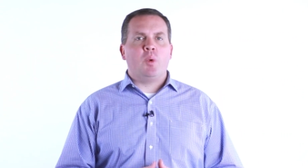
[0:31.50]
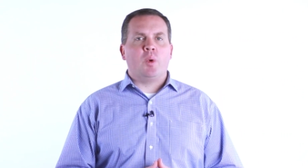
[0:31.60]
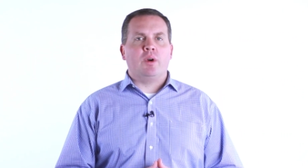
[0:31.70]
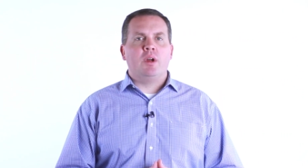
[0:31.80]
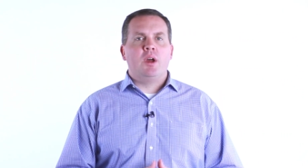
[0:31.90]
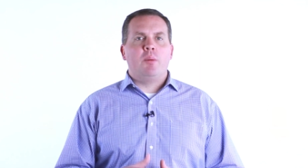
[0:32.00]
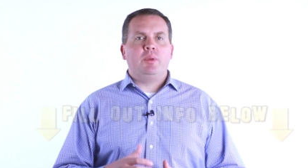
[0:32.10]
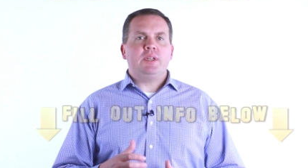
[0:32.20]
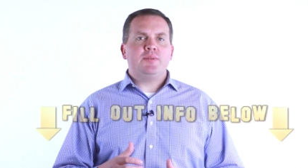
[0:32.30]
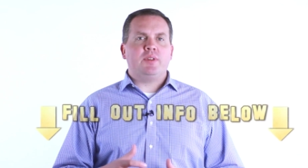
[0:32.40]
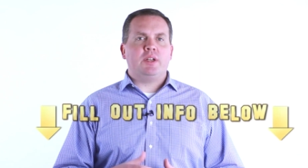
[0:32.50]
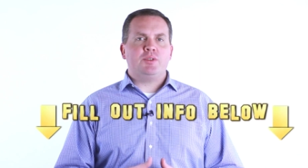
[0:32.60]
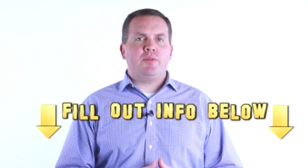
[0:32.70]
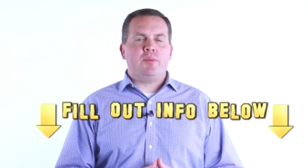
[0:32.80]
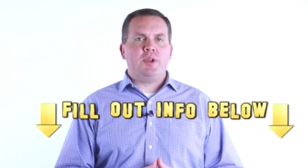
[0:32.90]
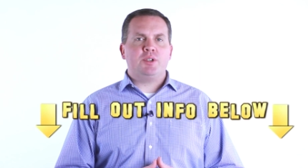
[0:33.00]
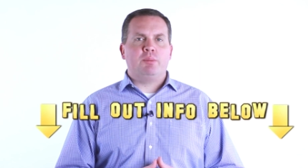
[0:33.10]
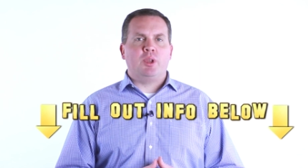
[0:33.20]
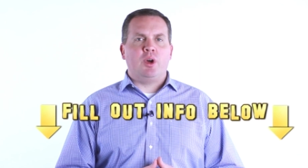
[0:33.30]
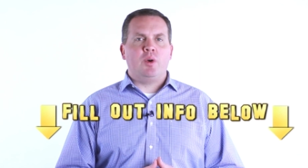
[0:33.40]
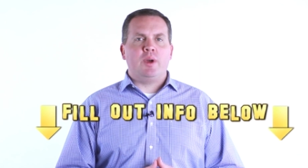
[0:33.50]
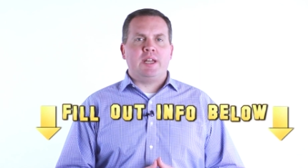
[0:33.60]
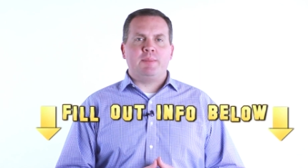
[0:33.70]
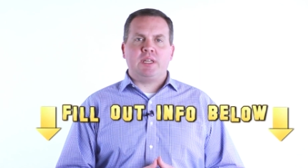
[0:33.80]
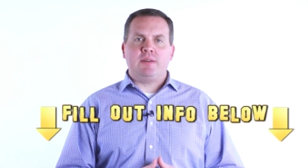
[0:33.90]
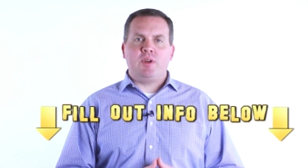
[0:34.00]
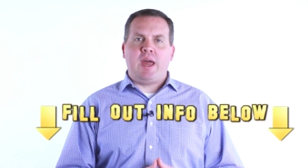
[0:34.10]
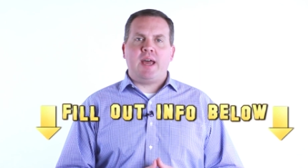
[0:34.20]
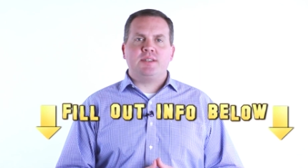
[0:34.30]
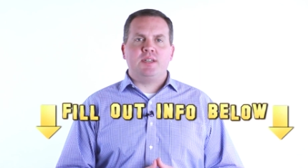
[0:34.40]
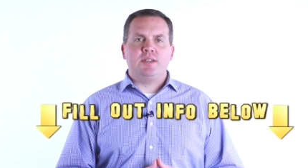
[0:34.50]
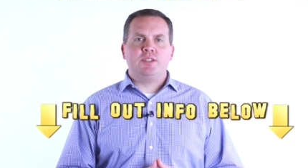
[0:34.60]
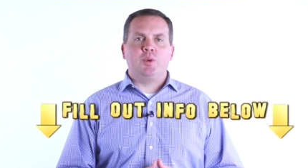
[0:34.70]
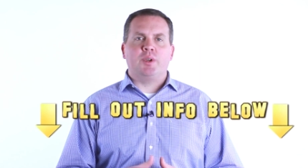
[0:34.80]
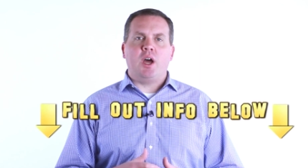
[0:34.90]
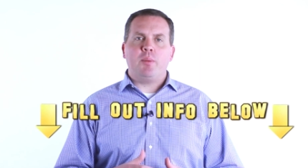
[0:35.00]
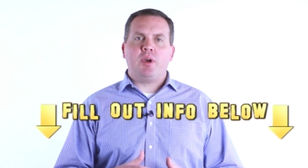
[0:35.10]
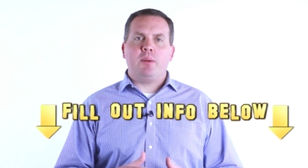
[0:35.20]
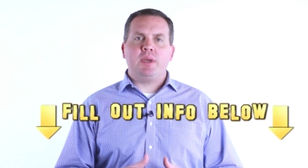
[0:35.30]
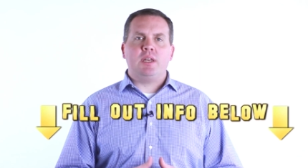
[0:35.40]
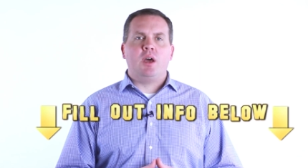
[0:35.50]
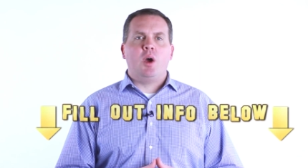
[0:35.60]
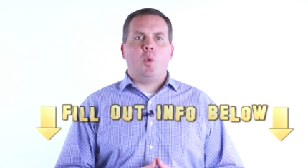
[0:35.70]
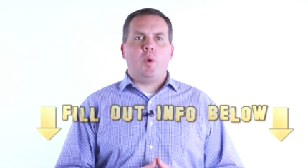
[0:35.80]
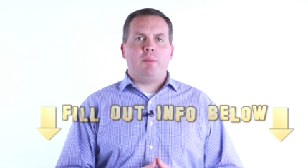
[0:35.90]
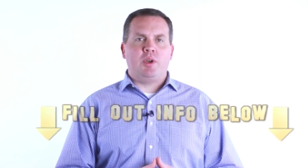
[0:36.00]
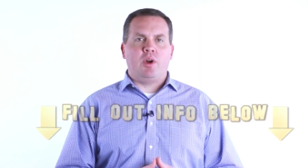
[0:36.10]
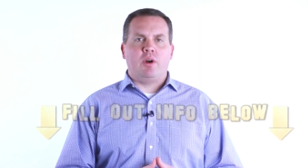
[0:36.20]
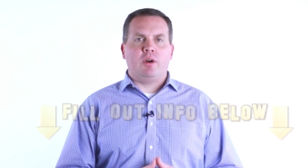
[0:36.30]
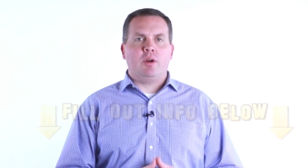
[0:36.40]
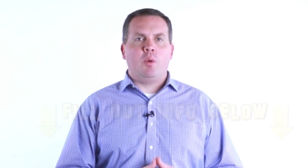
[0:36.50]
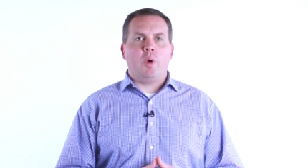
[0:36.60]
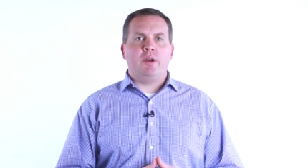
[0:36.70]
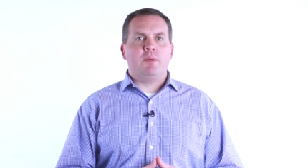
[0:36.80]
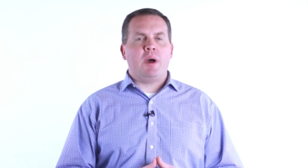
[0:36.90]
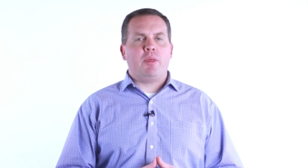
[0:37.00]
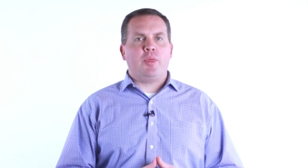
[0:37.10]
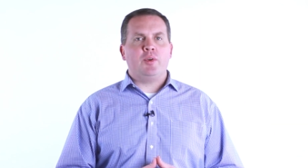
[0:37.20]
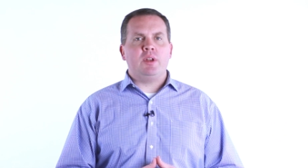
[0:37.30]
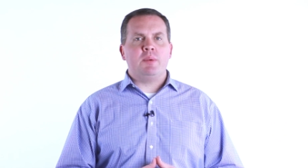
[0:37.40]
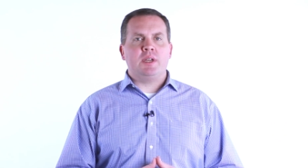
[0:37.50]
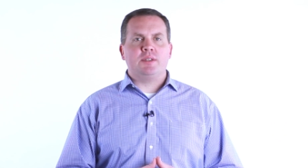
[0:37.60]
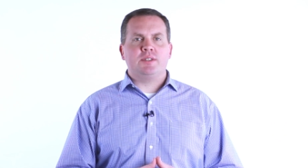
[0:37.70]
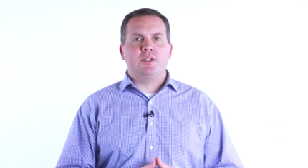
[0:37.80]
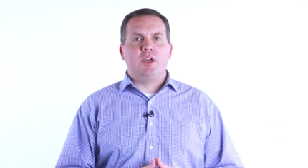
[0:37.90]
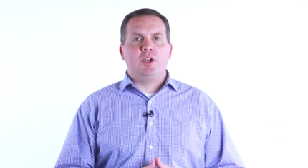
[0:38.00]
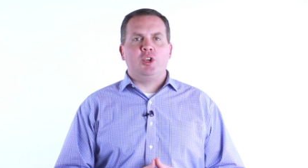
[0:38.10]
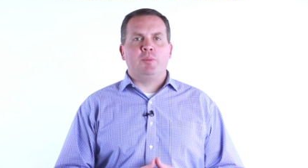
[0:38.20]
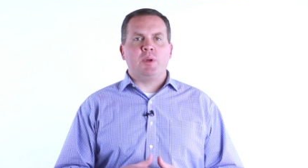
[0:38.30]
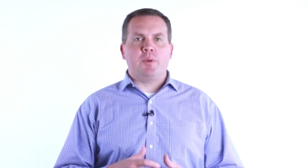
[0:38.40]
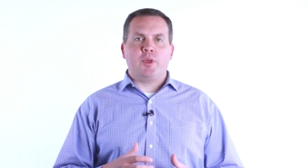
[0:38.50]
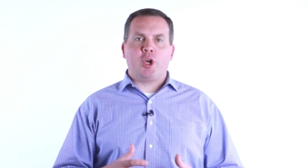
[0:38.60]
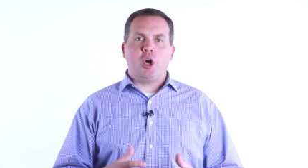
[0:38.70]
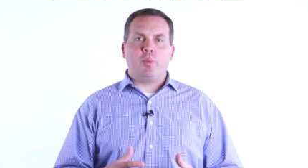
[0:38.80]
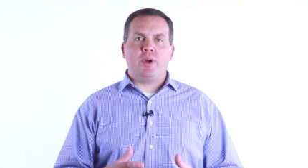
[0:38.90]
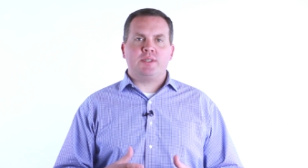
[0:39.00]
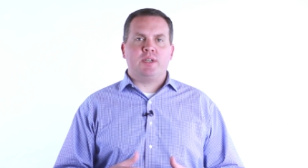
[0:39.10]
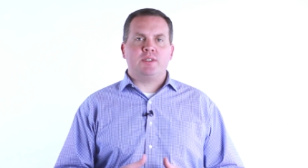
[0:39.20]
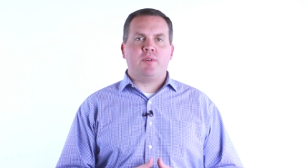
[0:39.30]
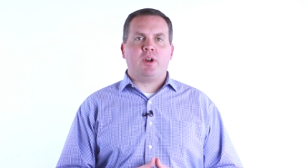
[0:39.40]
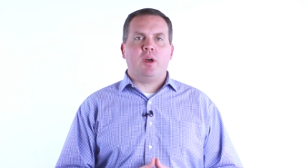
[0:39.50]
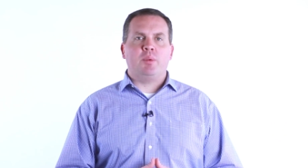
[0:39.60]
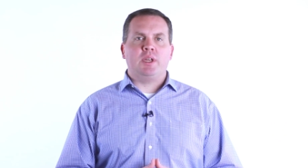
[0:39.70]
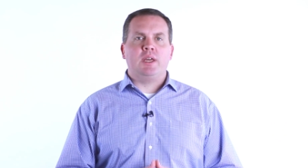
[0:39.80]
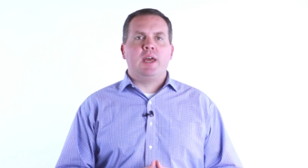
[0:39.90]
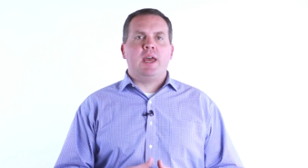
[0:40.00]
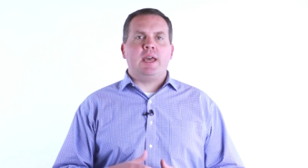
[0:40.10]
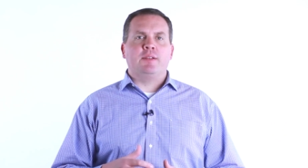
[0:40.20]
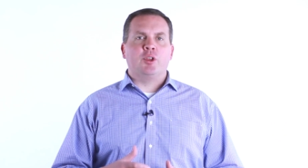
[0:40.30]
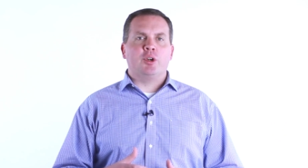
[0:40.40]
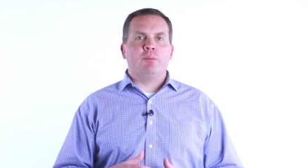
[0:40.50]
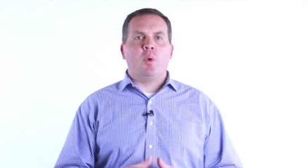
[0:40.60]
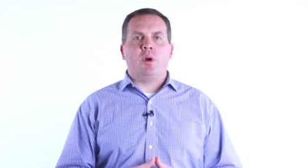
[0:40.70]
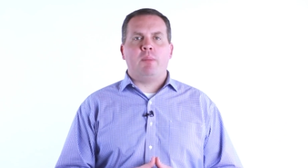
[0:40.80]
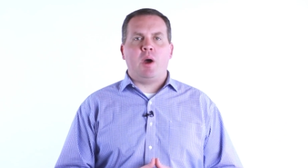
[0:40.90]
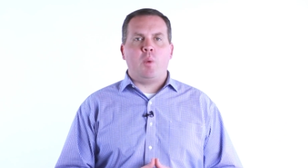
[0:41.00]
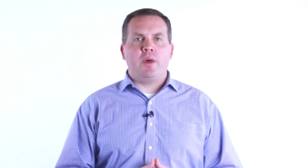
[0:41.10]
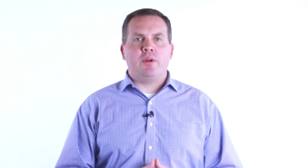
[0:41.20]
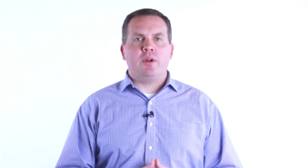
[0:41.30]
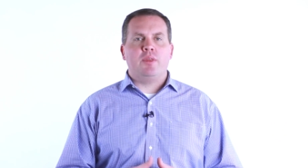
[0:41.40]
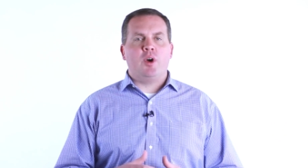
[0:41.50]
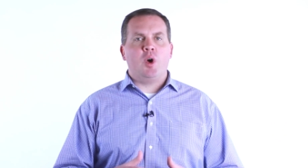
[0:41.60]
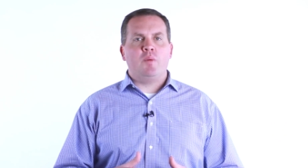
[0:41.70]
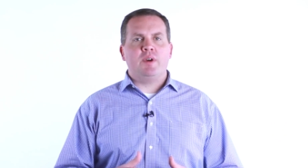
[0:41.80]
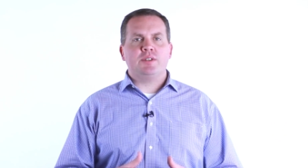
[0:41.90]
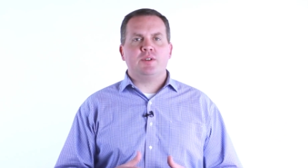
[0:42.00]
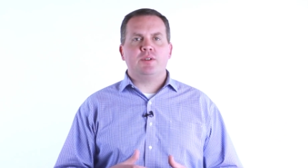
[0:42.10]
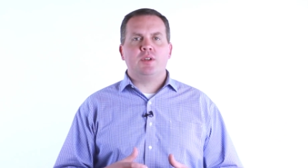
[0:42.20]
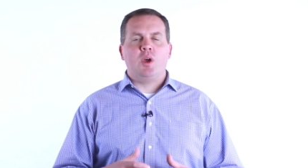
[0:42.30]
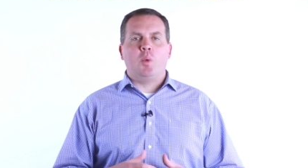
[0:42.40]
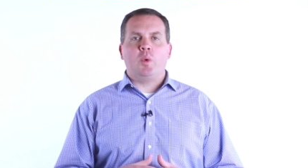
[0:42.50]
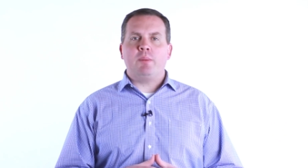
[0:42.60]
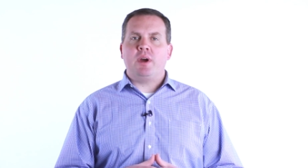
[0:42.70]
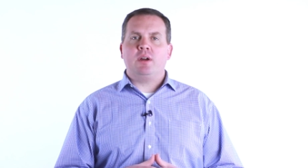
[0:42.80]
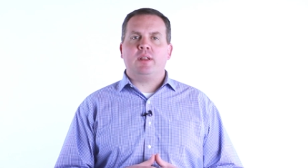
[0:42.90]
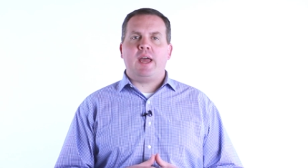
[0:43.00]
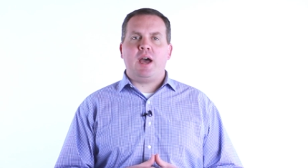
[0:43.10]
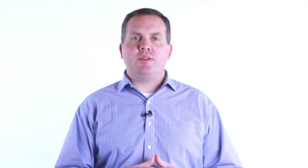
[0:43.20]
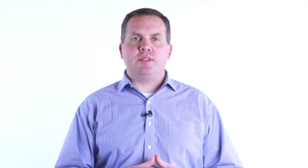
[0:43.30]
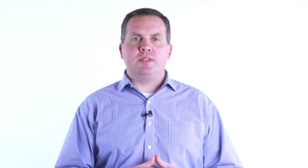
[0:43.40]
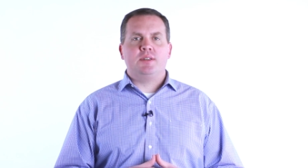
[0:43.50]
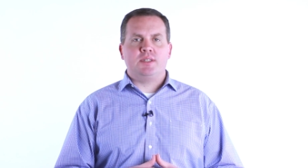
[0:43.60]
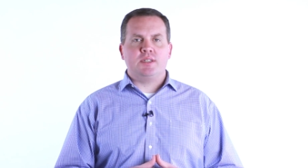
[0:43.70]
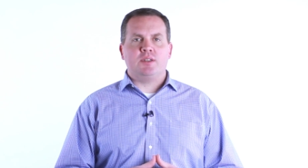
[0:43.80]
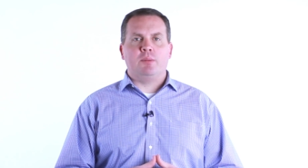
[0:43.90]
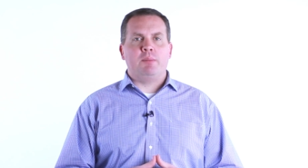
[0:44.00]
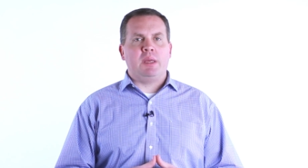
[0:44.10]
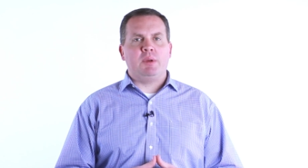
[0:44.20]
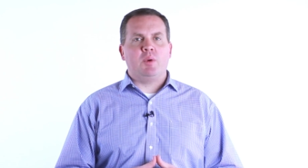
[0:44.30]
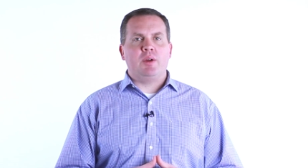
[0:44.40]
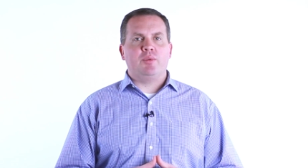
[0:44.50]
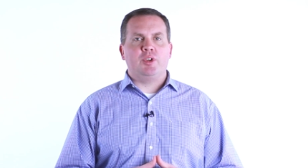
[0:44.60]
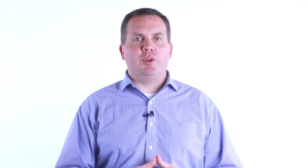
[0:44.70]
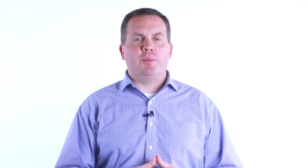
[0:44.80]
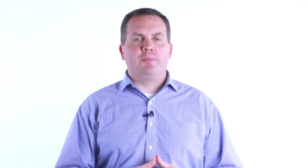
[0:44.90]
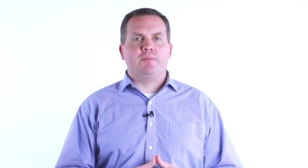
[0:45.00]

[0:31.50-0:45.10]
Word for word: more, please fill out your information below, and I'm going to give you access to an upcoming webinar where in about 30 minutes, you'll meet with the co-presidents of our company and learn more about whether the Homevestors We Buy Ugly Houses system may be right for you.